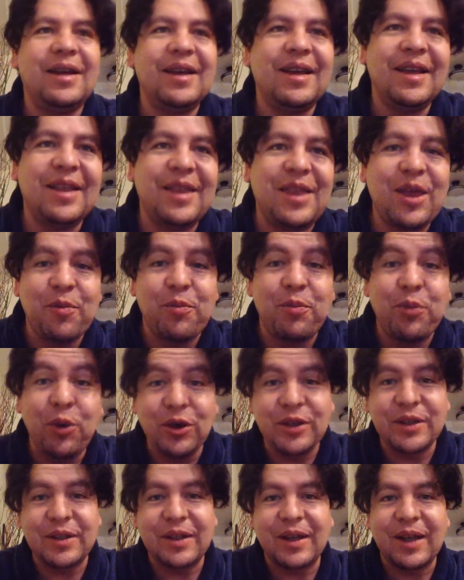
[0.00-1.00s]
And the
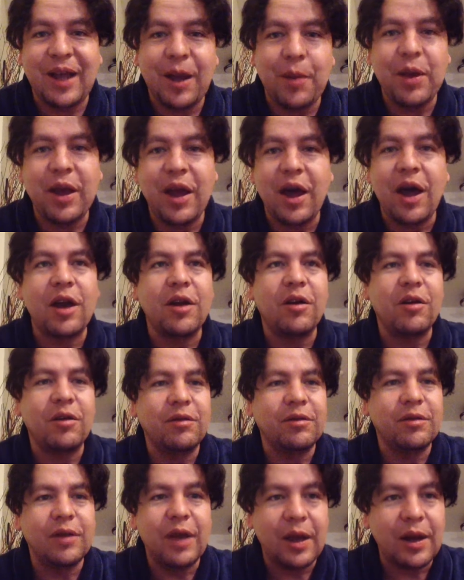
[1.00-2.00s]
bullshit coming out
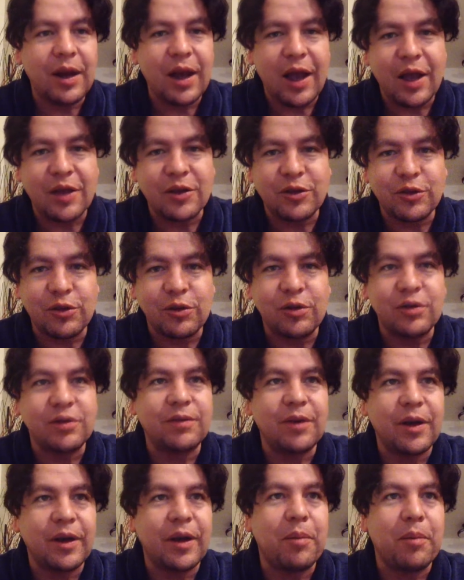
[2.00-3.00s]
of that asshole's
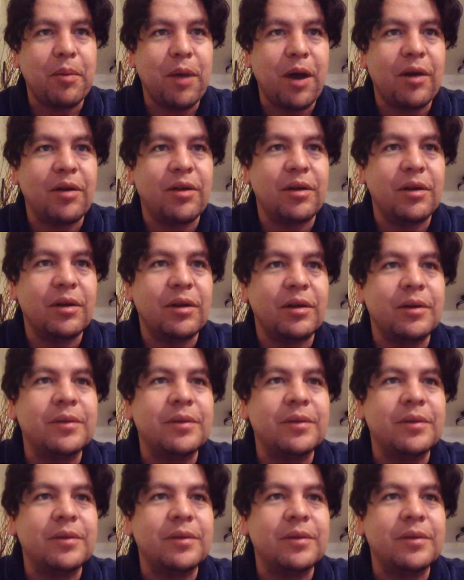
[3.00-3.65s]
fucking mouth, you